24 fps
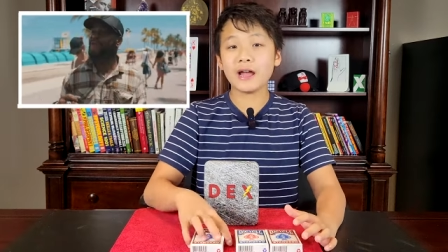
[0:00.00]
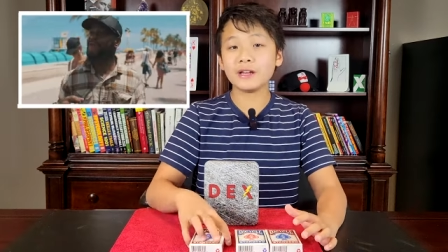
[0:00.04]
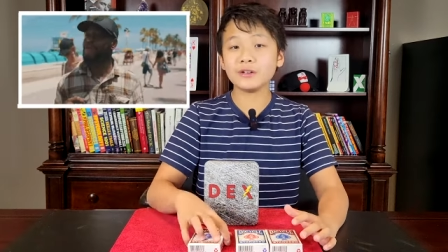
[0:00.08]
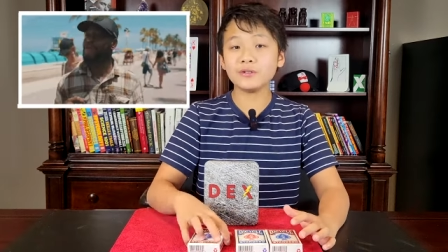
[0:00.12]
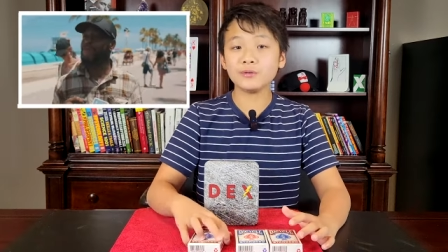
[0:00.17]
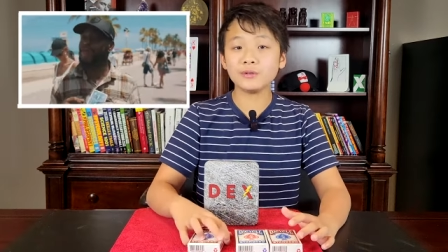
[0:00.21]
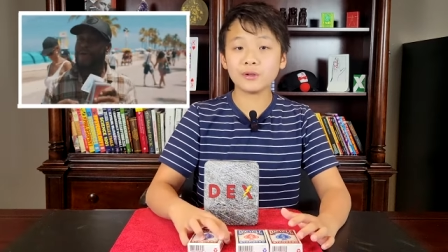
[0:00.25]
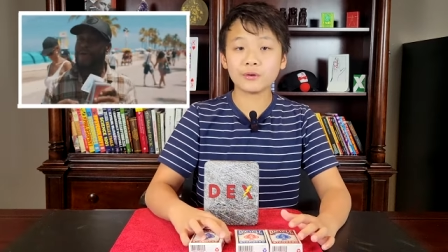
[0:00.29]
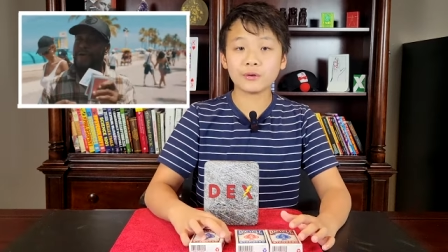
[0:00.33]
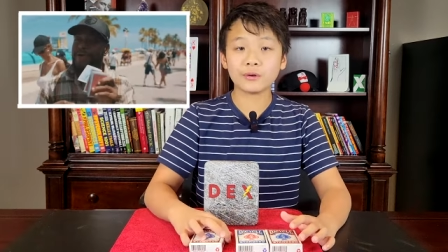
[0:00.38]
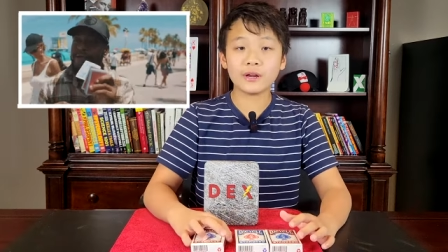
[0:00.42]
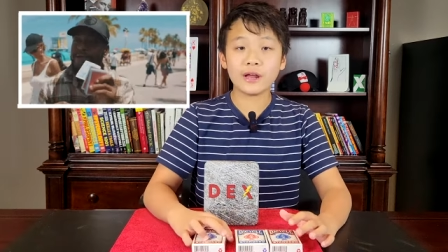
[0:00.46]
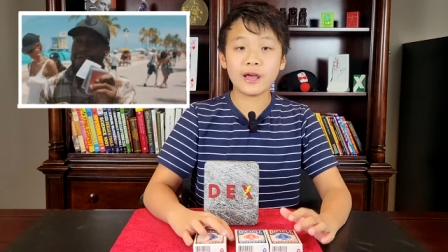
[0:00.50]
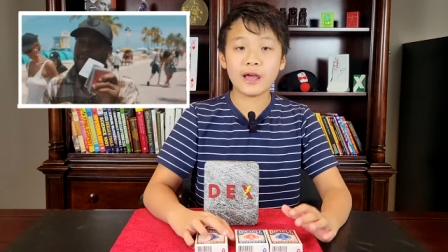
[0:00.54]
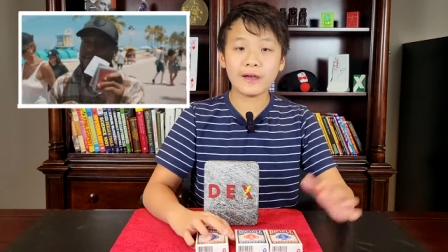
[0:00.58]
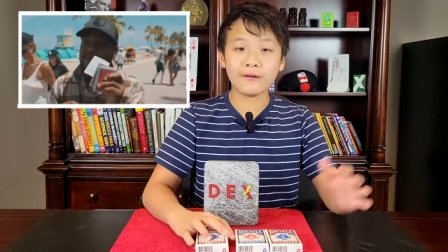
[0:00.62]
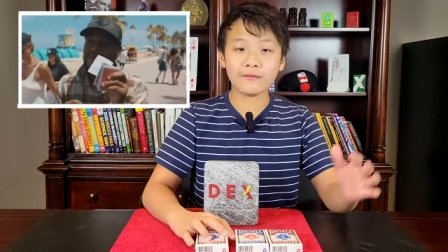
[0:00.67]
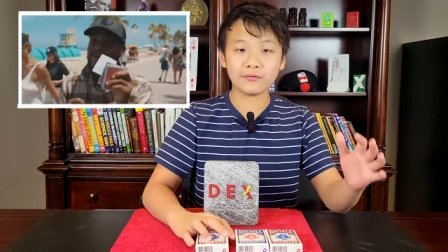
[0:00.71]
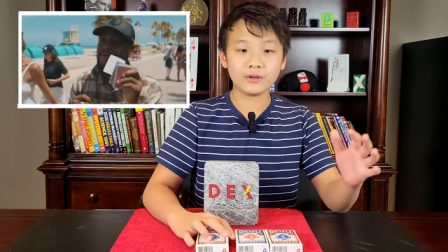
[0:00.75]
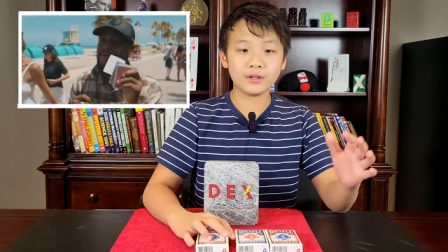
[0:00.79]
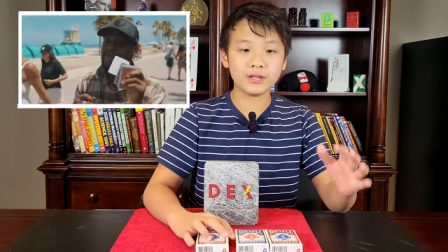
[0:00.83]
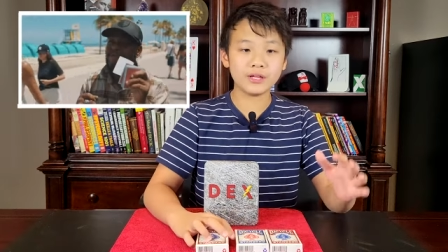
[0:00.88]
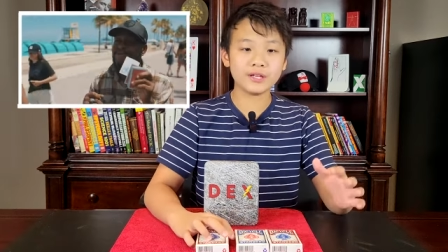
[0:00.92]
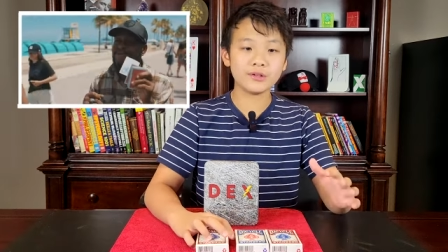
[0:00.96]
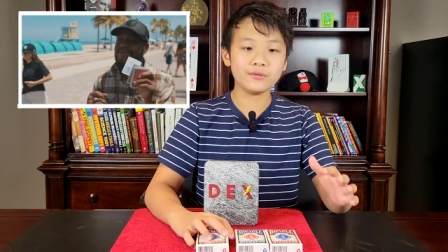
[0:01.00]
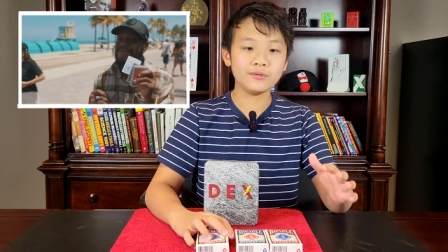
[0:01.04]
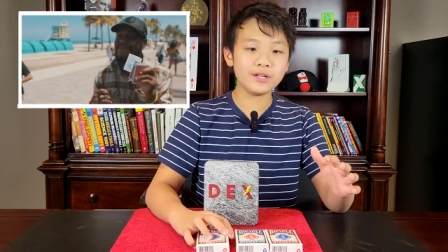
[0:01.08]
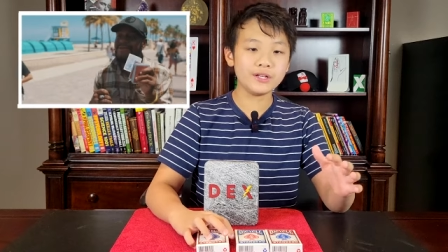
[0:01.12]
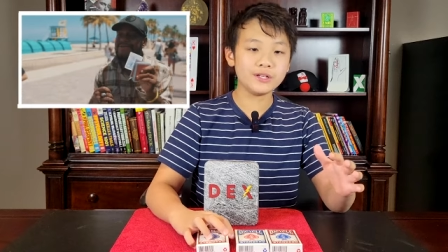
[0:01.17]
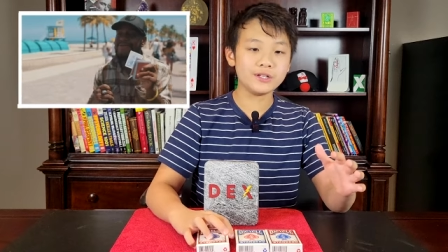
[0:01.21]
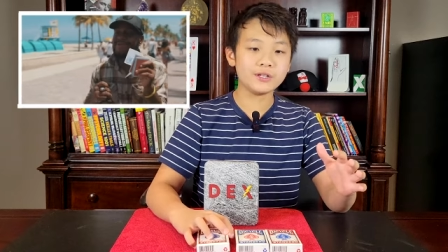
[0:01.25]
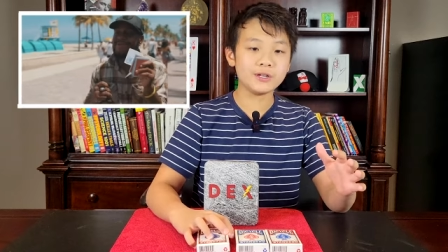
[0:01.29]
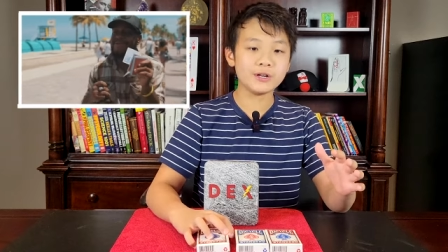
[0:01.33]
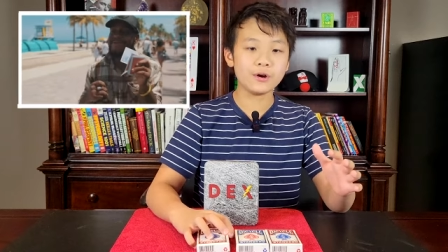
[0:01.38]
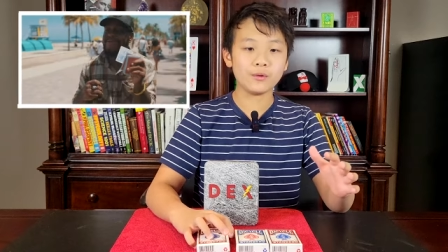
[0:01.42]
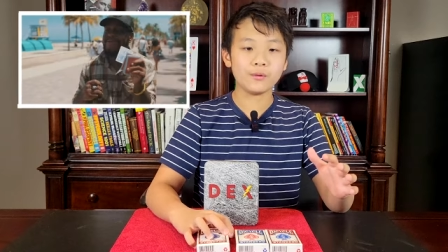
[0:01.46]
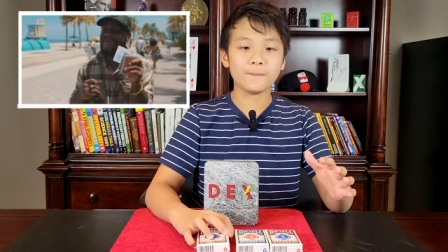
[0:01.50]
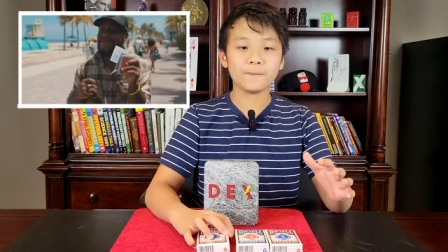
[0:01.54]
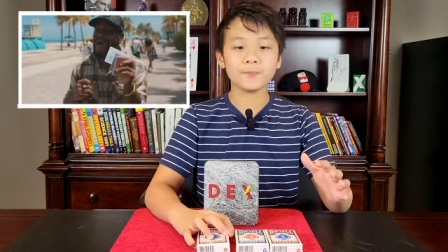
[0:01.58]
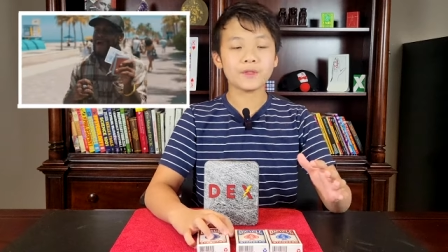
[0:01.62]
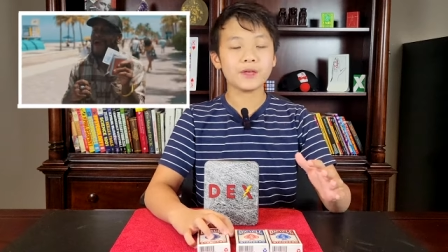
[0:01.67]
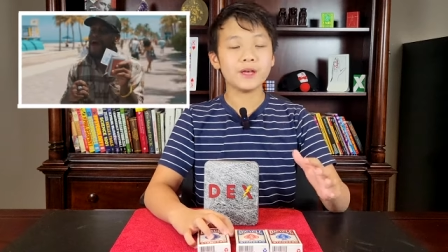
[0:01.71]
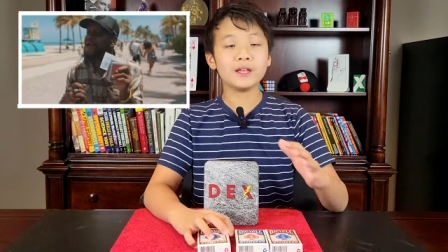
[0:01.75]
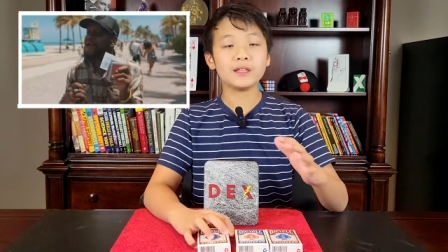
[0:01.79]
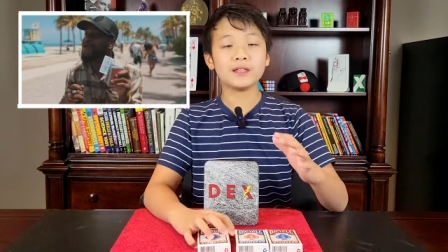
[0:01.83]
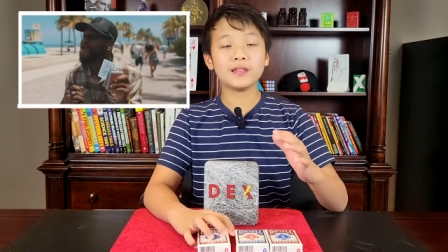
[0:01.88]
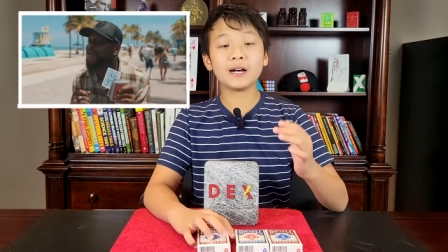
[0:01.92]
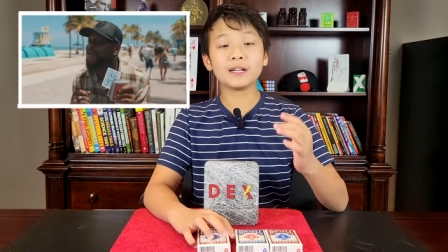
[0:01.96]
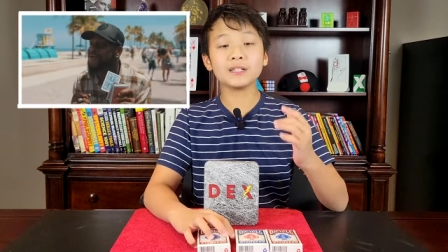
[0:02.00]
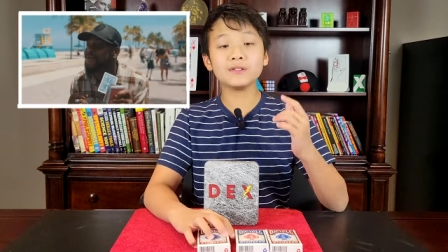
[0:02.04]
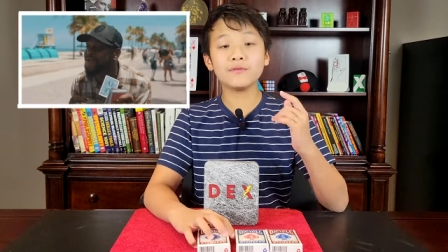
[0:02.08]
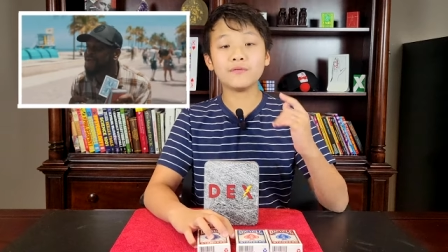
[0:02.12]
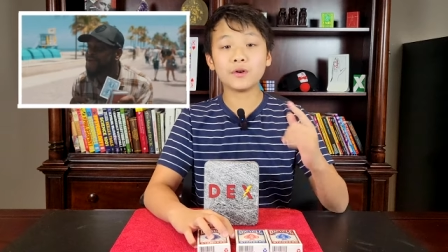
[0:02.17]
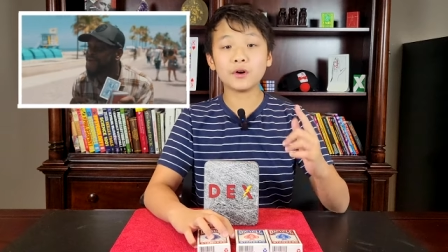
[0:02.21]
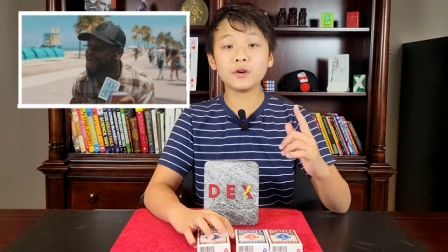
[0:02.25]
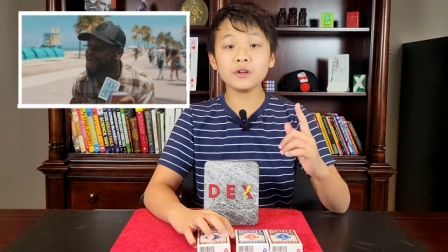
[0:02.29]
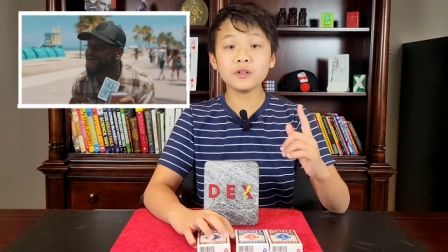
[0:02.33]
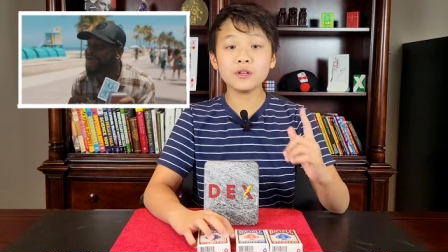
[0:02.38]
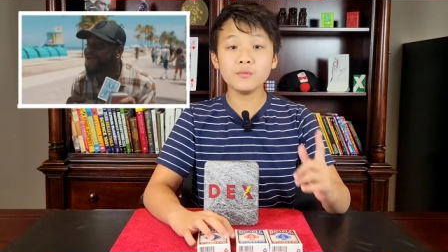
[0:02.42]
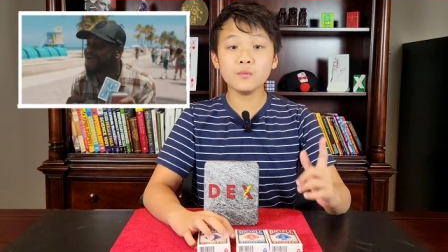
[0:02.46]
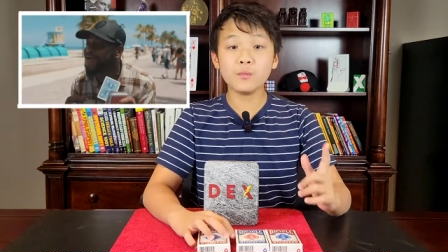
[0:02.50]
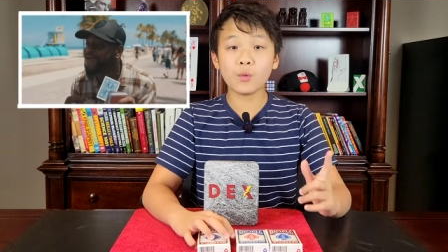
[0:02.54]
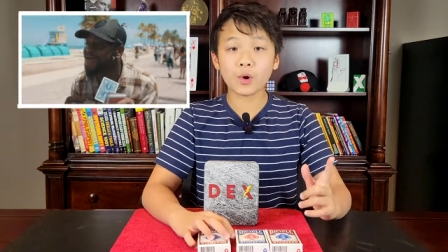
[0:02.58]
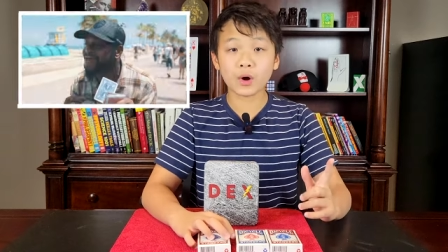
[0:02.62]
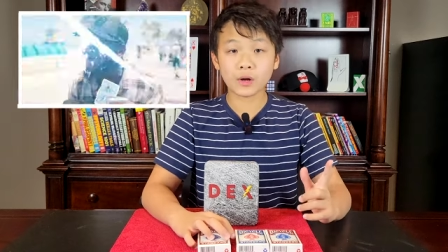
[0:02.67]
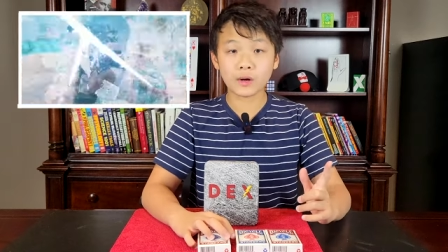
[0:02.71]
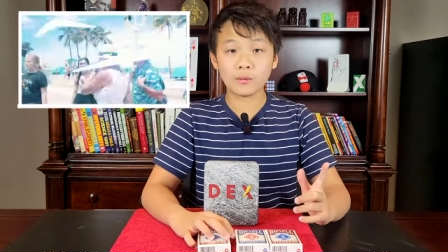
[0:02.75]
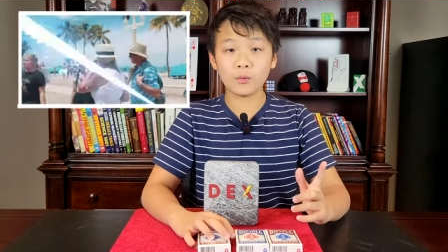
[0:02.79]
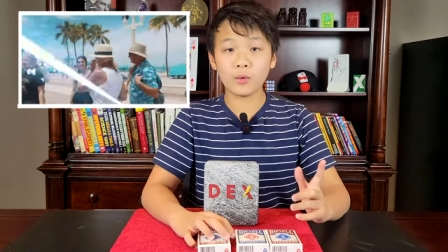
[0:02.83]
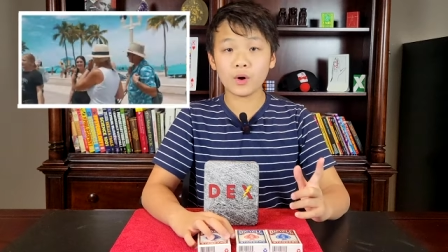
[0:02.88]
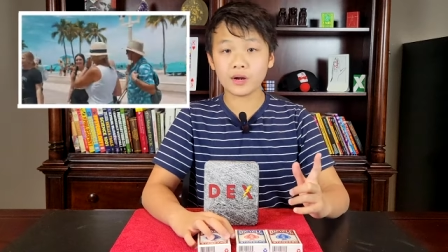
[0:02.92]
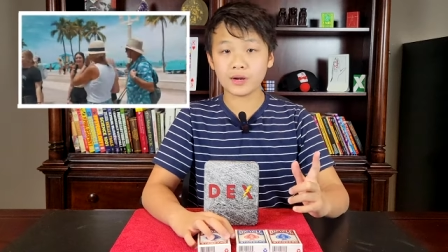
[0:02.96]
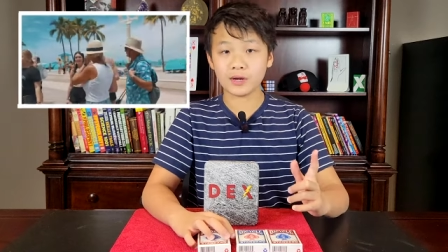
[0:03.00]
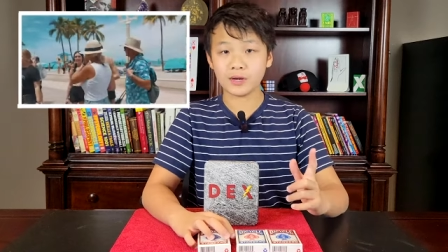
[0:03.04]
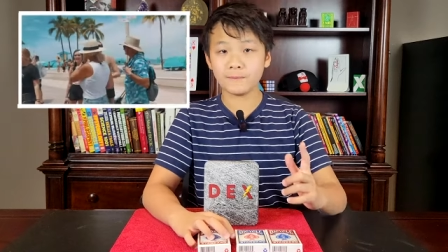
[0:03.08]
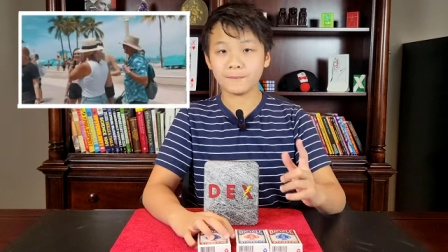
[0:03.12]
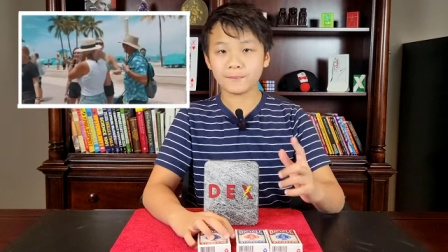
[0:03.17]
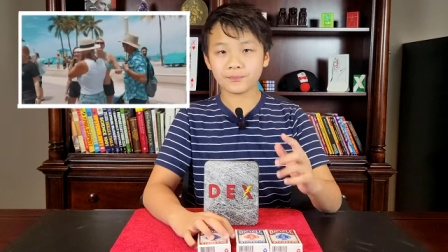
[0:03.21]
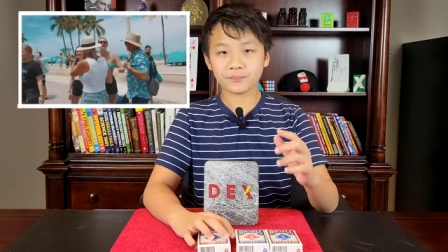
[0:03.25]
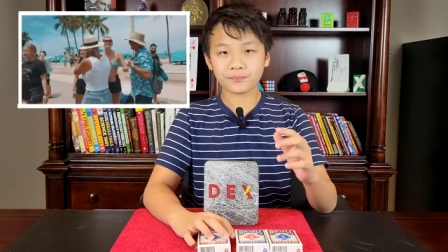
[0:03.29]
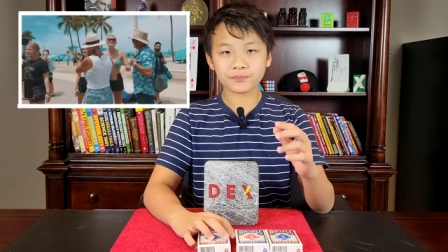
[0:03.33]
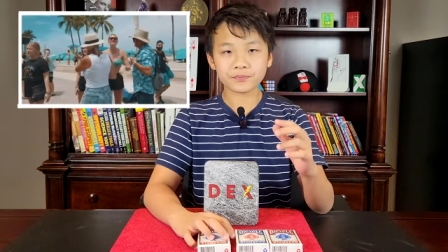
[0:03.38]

and you learn everything you need to know. That's volume one.